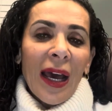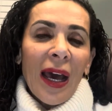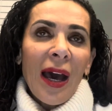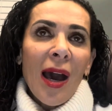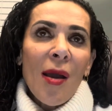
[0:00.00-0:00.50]

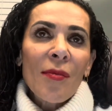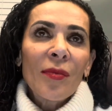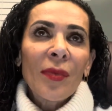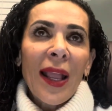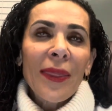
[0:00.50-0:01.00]

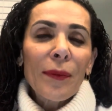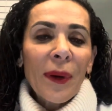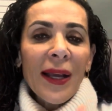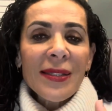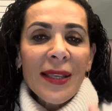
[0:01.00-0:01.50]
And the
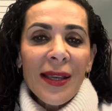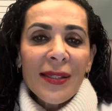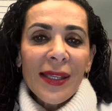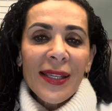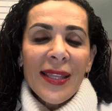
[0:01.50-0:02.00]

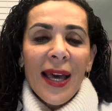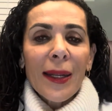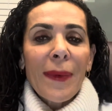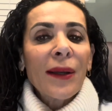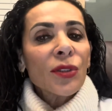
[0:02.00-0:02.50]
process is that
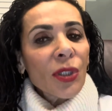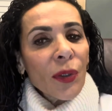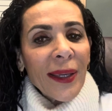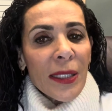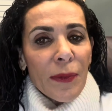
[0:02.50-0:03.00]
about 2
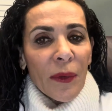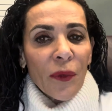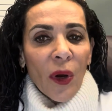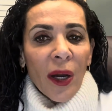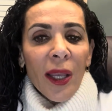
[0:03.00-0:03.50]
weeks
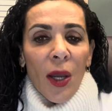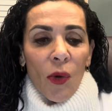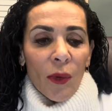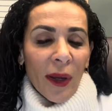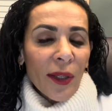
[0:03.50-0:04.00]
before,
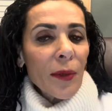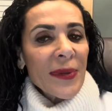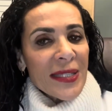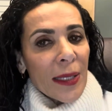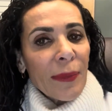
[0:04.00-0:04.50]
we want you to be
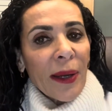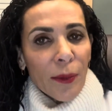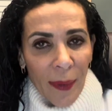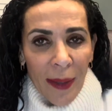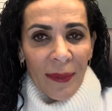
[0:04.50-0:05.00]
seen by your
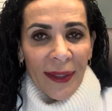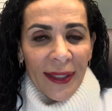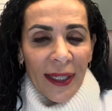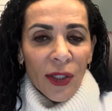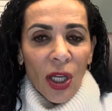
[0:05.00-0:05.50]
primary
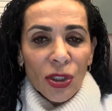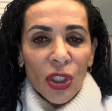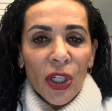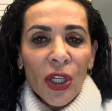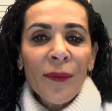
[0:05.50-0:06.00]
care
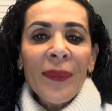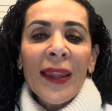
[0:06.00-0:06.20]
doctor,